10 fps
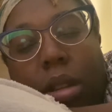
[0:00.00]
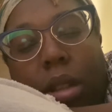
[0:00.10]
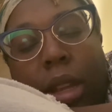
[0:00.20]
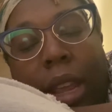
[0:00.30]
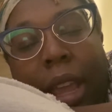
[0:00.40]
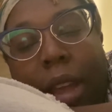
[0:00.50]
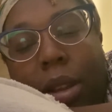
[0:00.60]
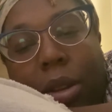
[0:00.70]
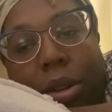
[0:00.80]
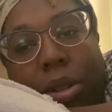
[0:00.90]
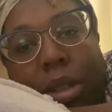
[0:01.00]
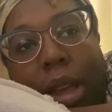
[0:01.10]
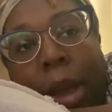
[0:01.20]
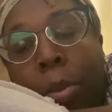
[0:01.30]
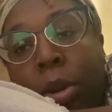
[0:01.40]
inhalers,
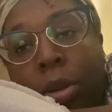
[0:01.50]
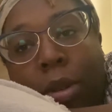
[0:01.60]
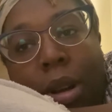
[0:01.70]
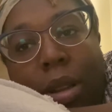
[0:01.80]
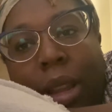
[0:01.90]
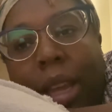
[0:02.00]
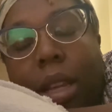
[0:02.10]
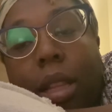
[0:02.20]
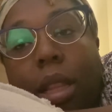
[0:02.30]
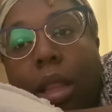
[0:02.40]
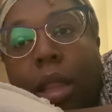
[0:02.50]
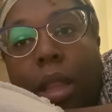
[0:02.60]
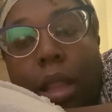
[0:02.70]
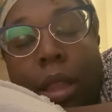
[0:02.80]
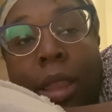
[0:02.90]
albuterol, like,
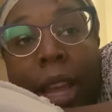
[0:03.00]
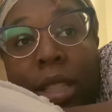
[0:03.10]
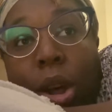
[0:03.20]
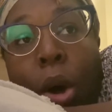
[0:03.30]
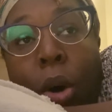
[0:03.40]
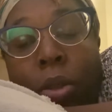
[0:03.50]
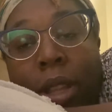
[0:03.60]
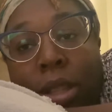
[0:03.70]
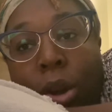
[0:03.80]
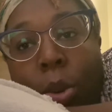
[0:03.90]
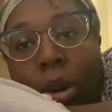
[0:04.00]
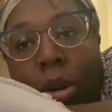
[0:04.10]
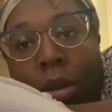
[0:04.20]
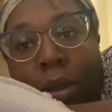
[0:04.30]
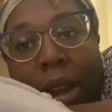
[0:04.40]
that's all that's going
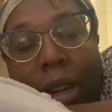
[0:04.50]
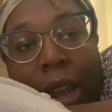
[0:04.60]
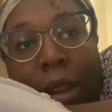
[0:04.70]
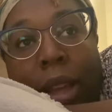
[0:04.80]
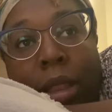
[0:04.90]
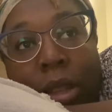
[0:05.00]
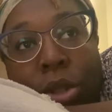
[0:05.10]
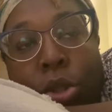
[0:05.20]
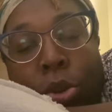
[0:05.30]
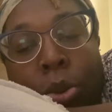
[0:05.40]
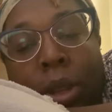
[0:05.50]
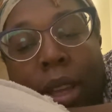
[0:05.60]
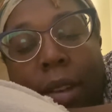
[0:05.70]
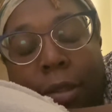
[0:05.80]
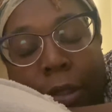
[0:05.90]
on right now. Like, this truly
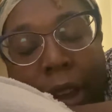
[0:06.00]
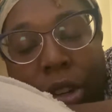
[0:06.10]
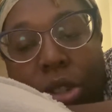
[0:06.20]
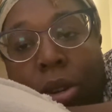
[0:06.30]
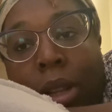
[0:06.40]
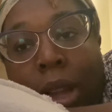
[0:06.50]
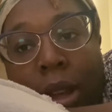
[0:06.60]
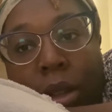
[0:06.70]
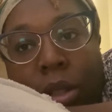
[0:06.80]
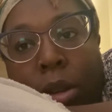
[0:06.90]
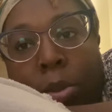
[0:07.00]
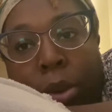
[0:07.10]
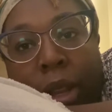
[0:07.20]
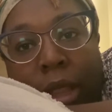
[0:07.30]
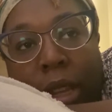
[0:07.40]
affects your lungs, your
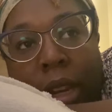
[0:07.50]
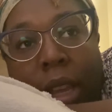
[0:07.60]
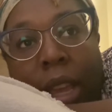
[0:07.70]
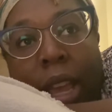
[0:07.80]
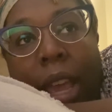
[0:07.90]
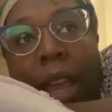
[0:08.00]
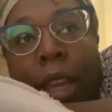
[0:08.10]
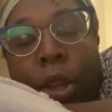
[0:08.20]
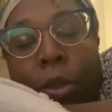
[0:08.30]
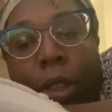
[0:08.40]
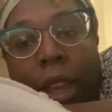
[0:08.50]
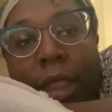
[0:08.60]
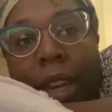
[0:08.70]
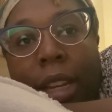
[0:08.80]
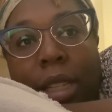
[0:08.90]
breathing, and you think
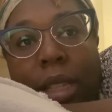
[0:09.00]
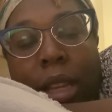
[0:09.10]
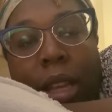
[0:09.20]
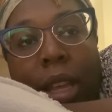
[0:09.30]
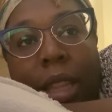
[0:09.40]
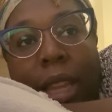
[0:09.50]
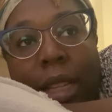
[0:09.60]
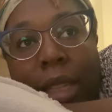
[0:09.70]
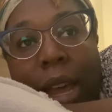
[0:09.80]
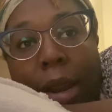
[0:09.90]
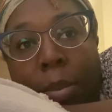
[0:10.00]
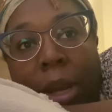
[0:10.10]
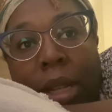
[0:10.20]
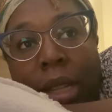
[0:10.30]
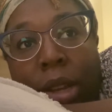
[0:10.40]
that it's, that's not a
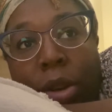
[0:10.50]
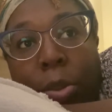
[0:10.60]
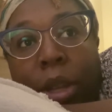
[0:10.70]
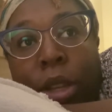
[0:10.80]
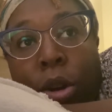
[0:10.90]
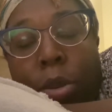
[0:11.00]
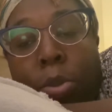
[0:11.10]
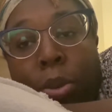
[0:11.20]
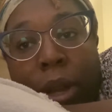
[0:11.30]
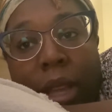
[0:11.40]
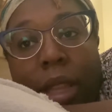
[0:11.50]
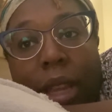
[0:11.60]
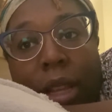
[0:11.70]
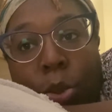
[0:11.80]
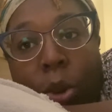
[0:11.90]
big deal, but your breathing
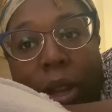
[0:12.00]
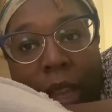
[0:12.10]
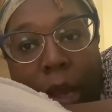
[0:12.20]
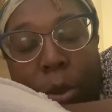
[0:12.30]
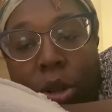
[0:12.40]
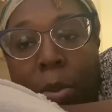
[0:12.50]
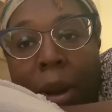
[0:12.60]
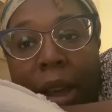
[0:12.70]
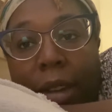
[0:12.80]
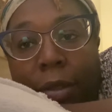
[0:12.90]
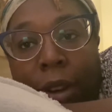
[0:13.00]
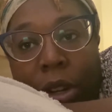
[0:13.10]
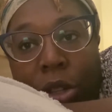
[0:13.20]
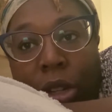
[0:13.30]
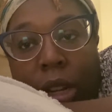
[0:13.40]
is what keeps your body
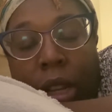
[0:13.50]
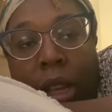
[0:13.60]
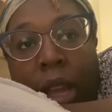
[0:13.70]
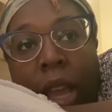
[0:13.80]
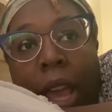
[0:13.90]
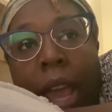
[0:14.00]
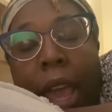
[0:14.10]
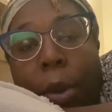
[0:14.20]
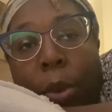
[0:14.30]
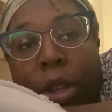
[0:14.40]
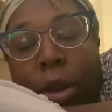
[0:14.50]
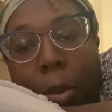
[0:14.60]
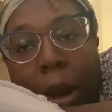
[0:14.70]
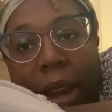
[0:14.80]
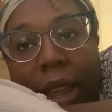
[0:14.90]
functioning. And when your
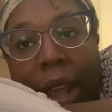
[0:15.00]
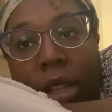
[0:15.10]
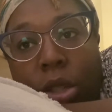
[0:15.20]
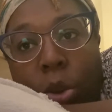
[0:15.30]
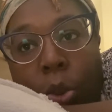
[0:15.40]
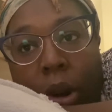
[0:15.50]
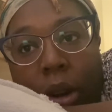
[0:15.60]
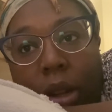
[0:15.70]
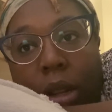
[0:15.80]
body has to work